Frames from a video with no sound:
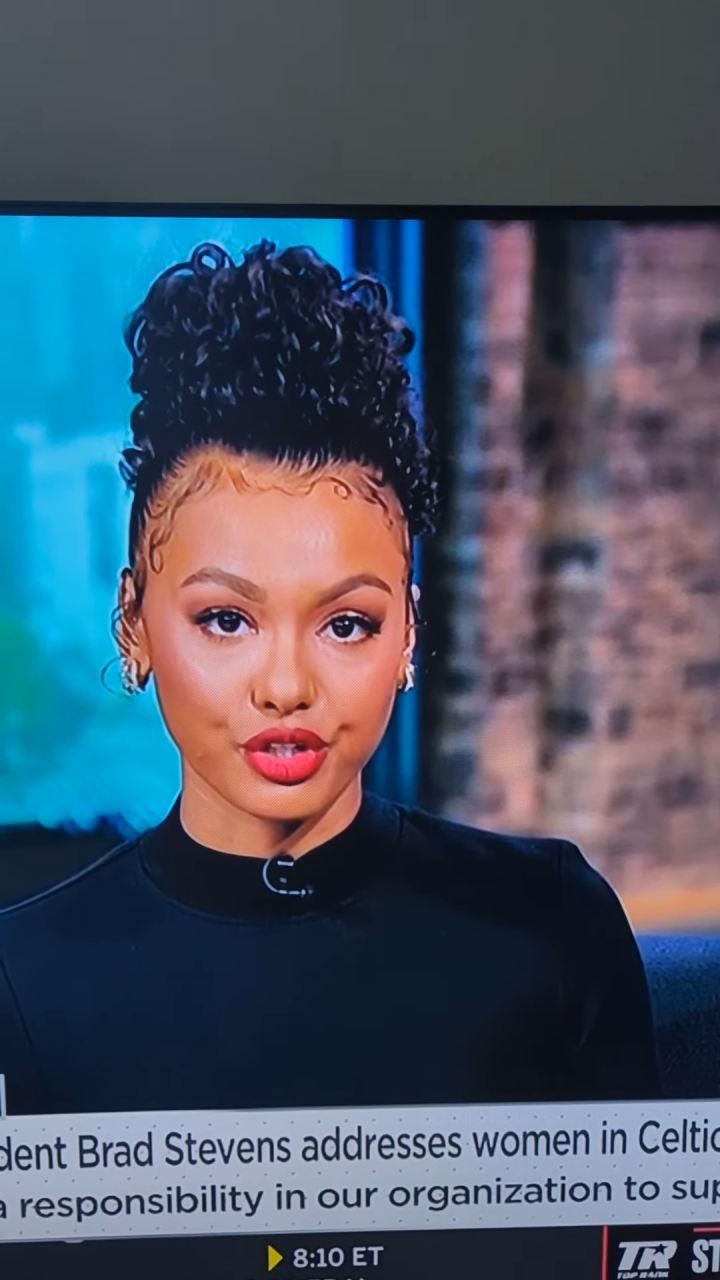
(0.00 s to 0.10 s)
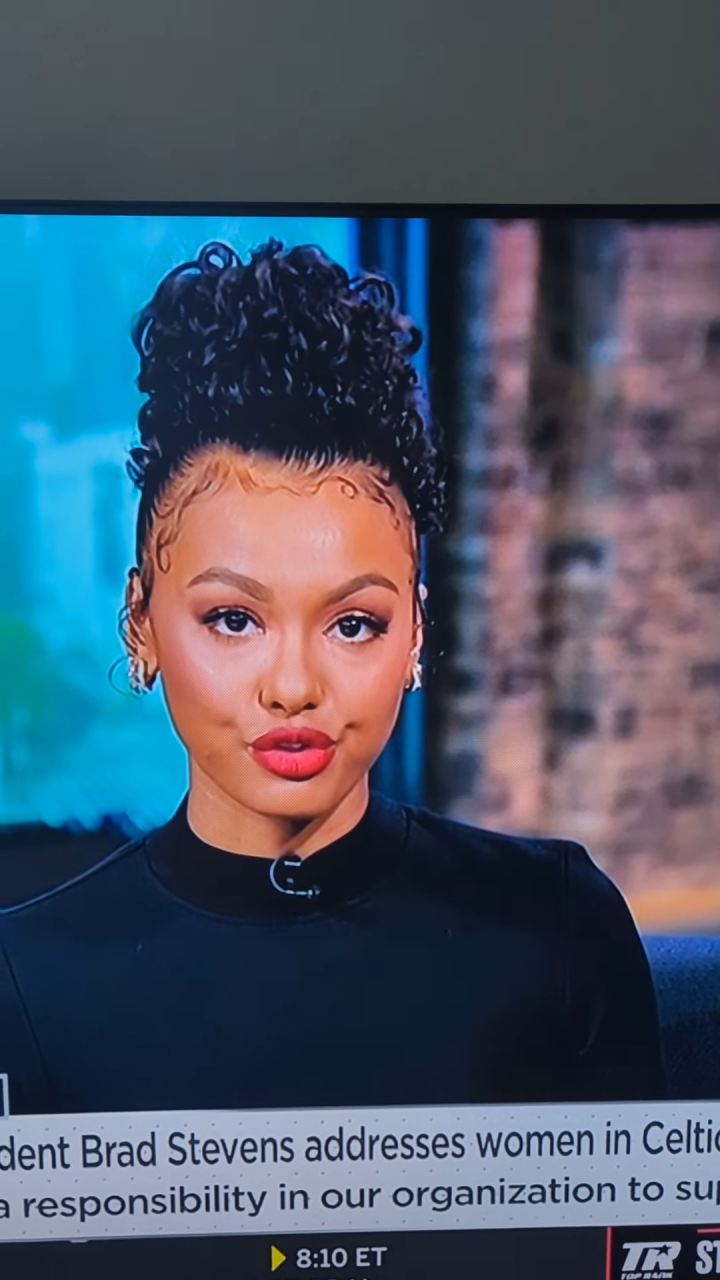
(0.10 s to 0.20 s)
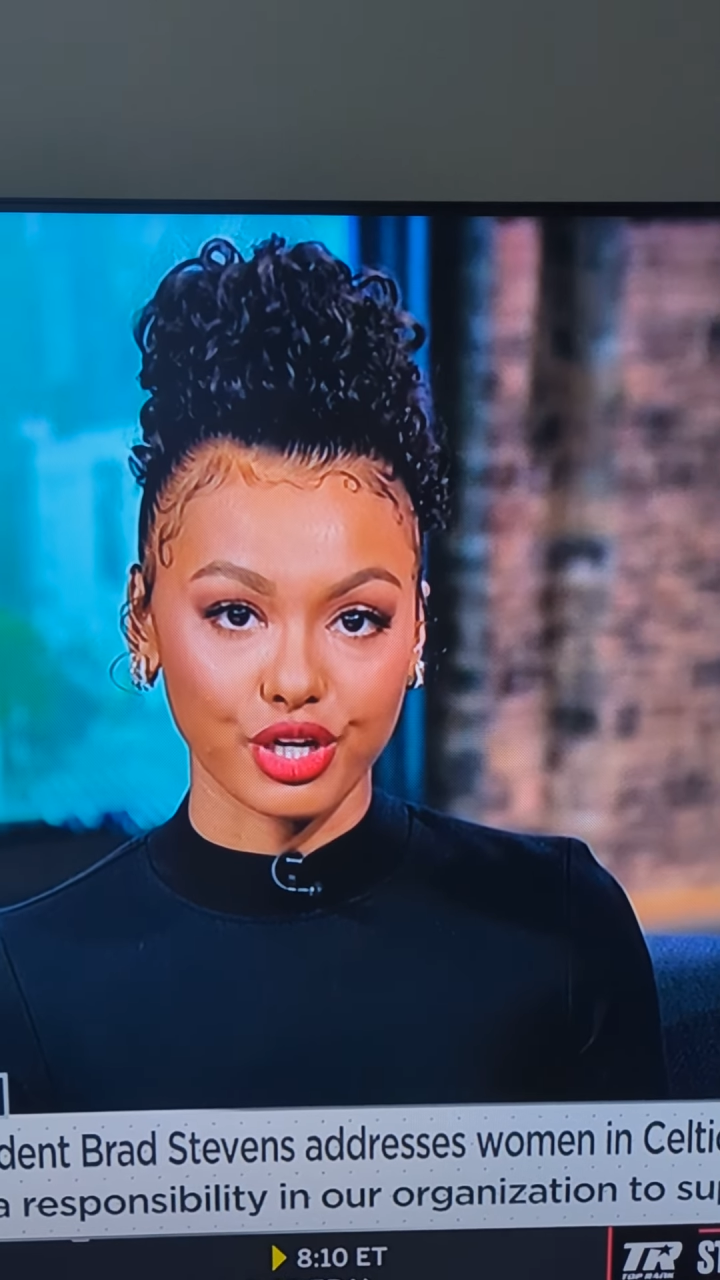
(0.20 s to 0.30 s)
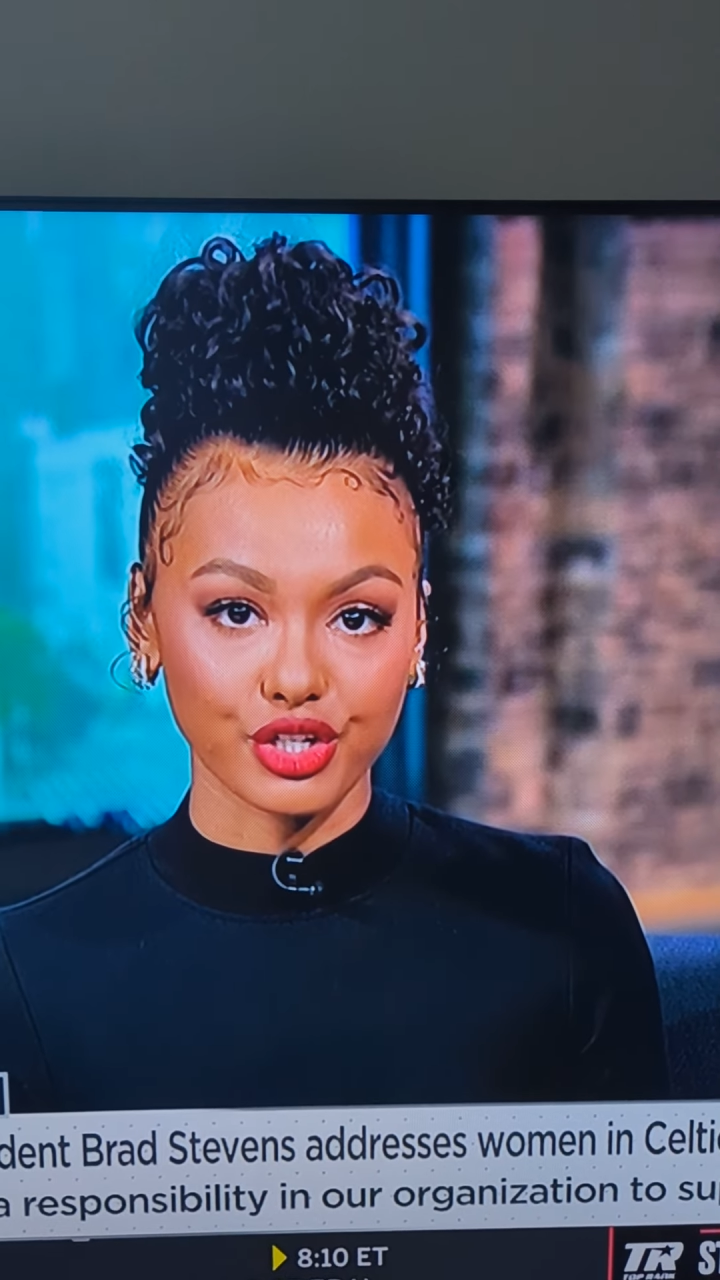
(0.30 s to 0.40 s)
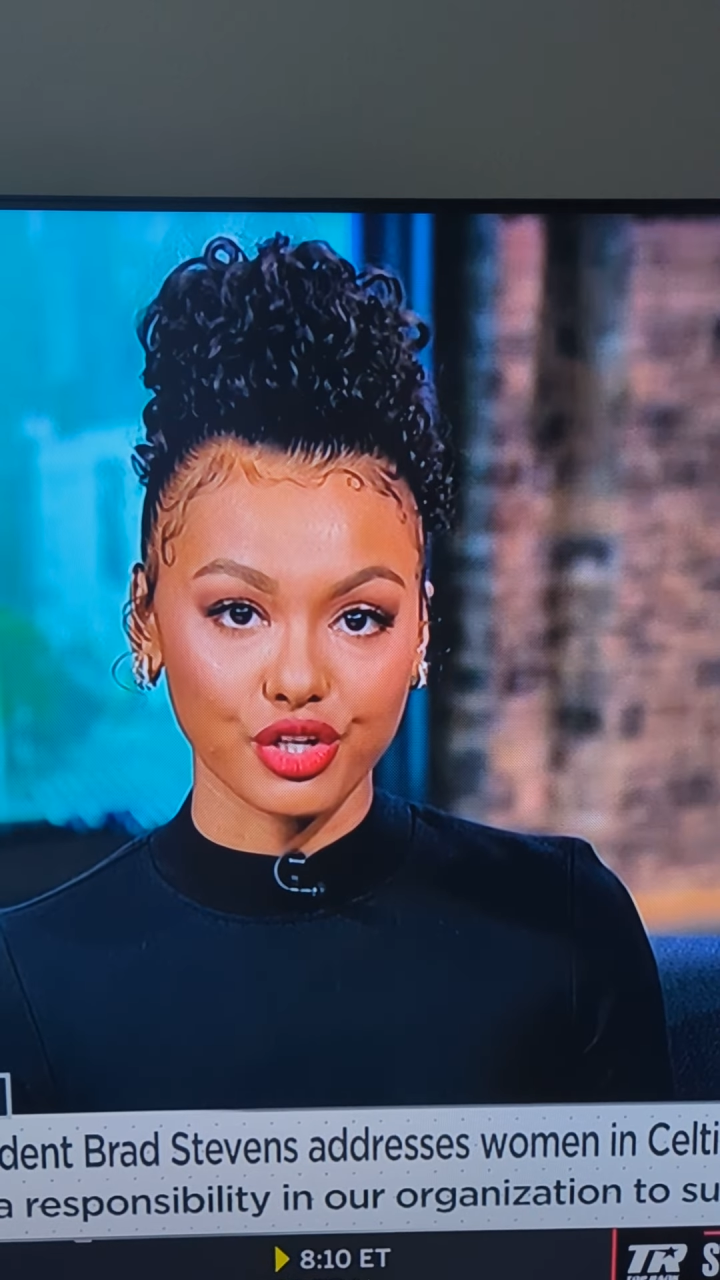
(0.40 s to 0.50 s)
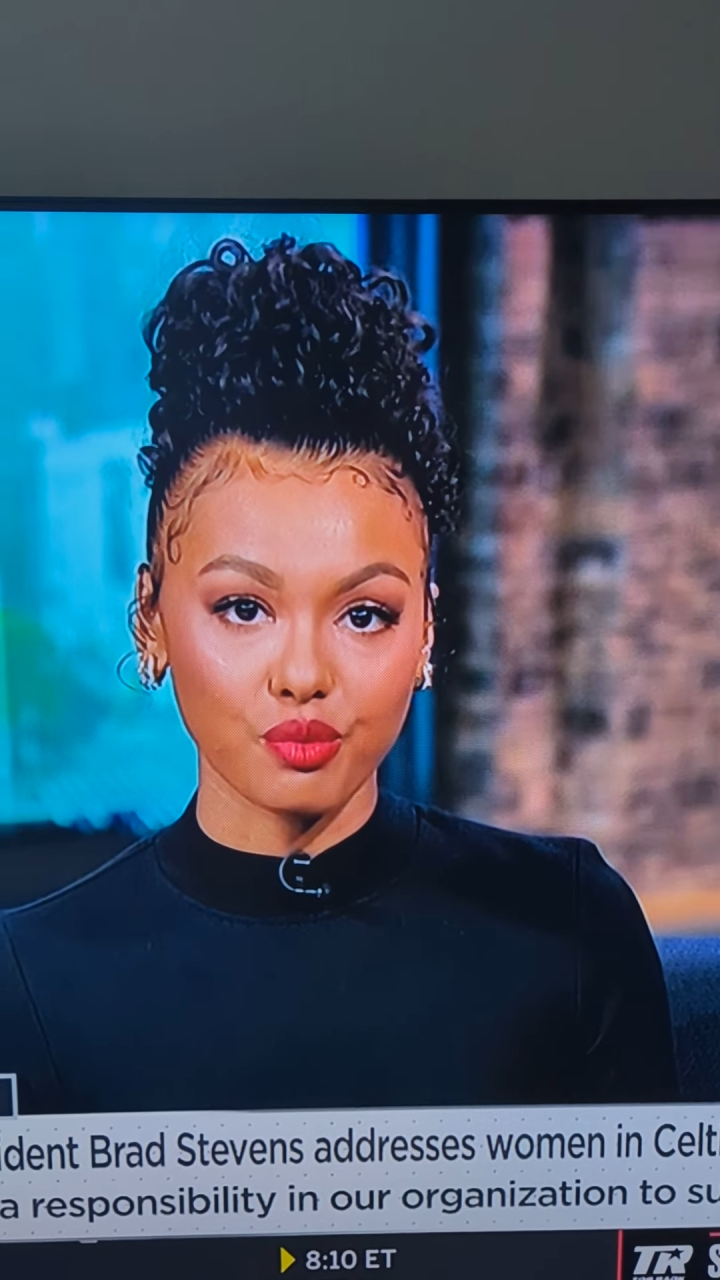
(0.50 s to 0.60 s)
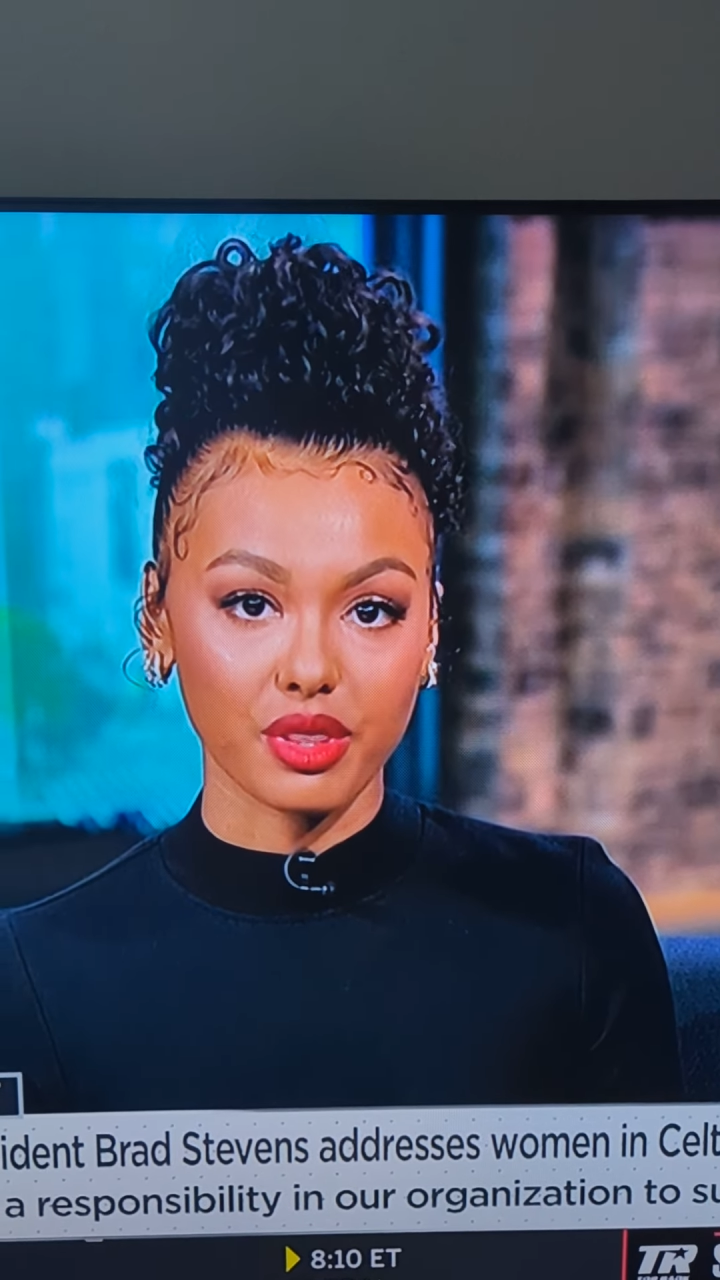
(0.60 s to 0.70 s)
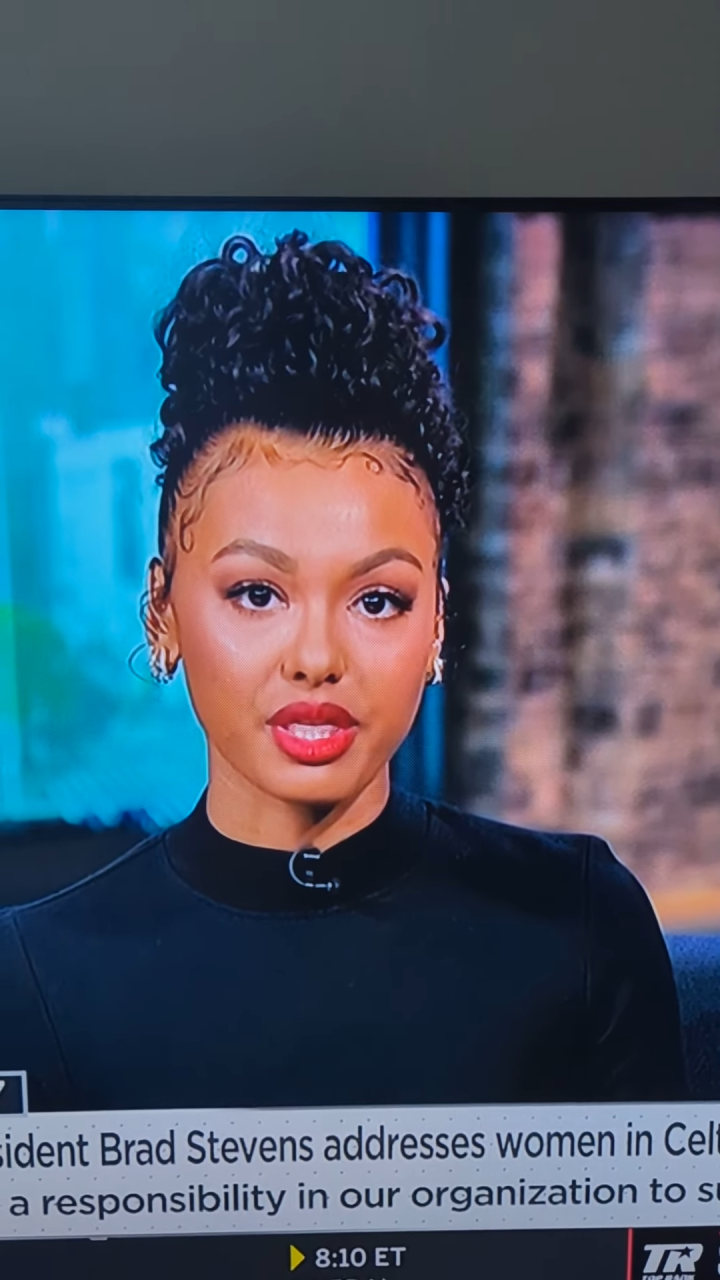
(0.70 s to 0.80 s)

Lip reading: frustration